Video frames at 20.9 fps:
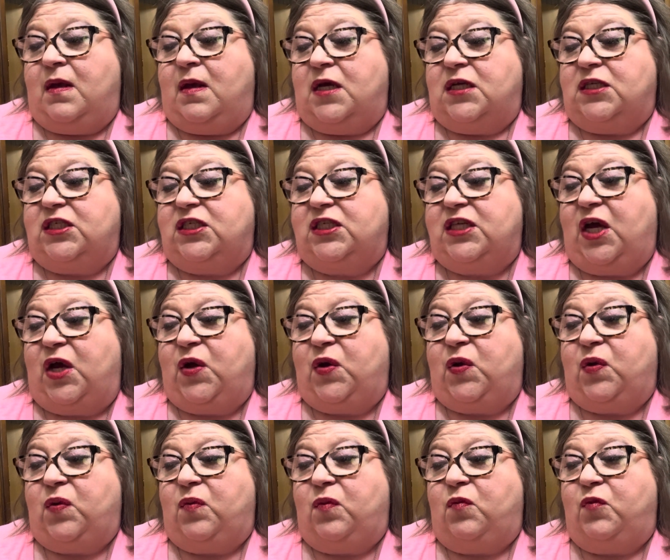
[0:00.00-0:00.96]

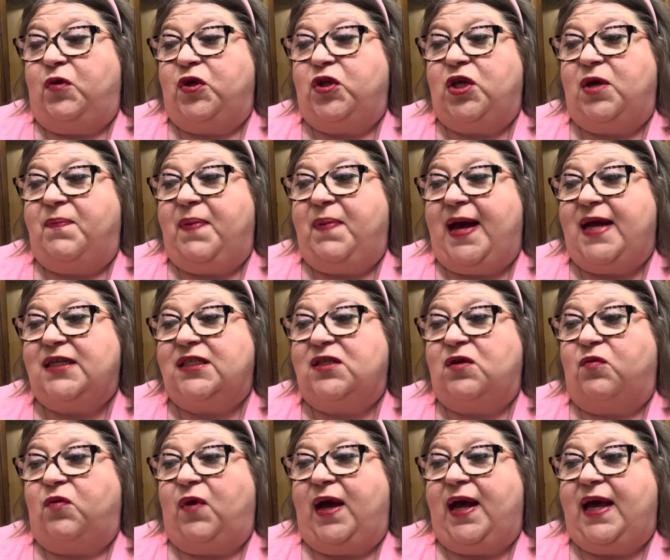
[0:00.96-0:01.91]
So when she passed
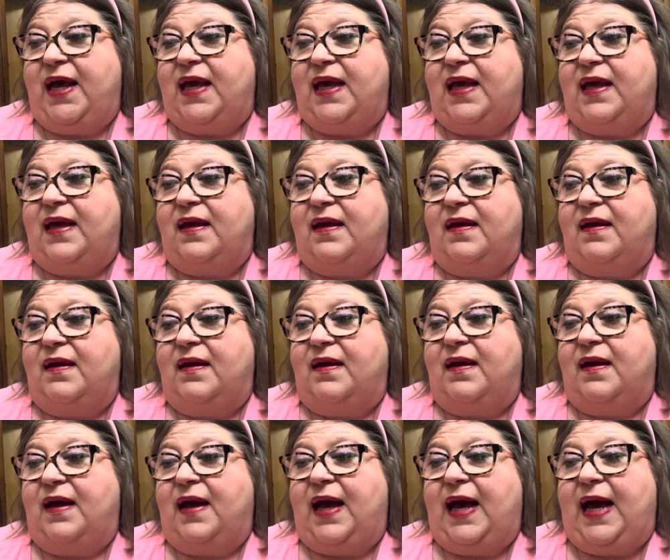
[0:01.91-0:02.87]
away,
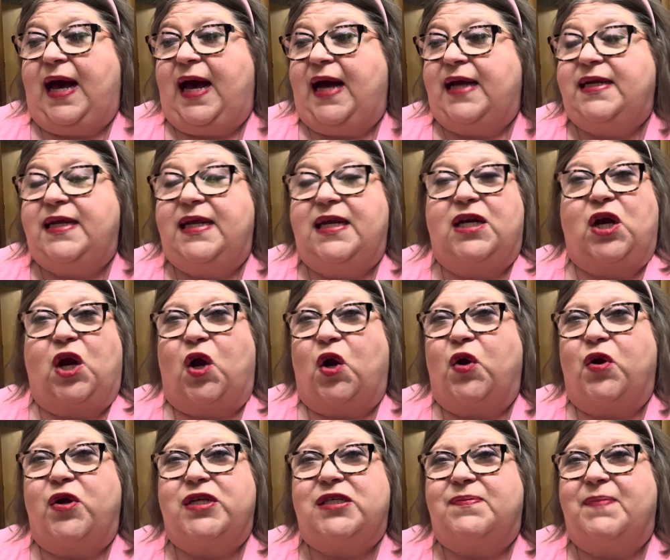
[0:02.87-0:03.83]
I didn't
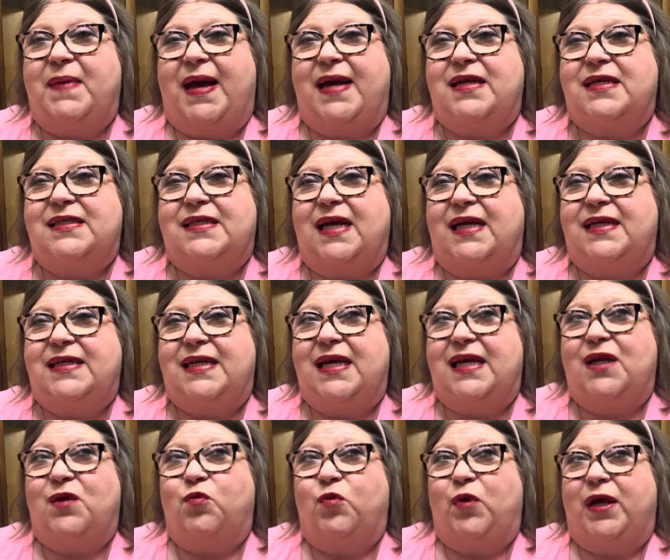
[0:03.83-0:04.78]
hurt as bad as I
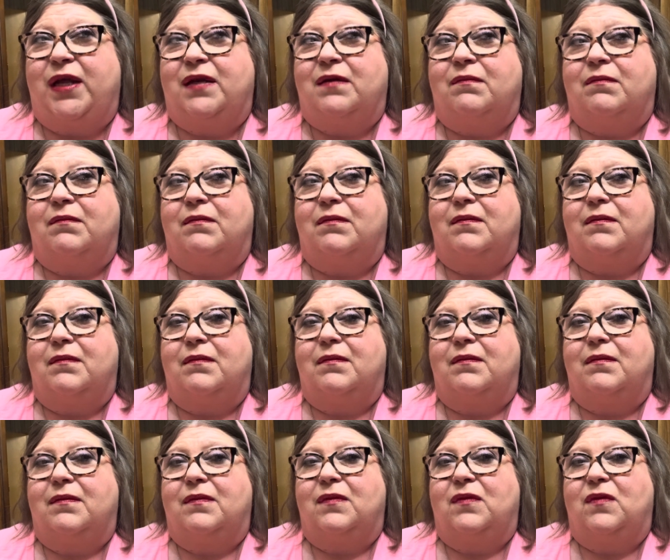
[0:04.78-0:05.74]
did when
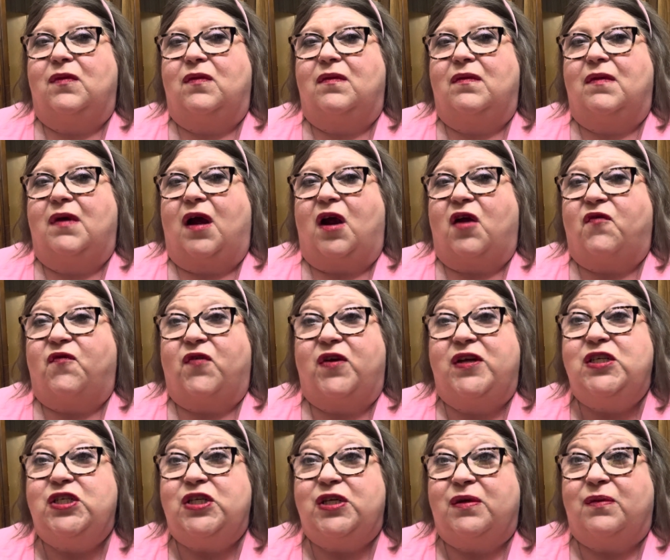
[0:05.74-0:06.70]
our
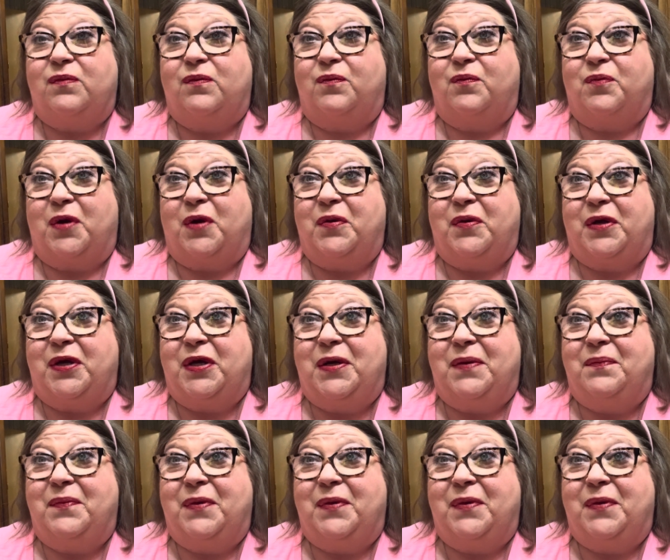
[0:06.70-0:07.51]
friendship broke up,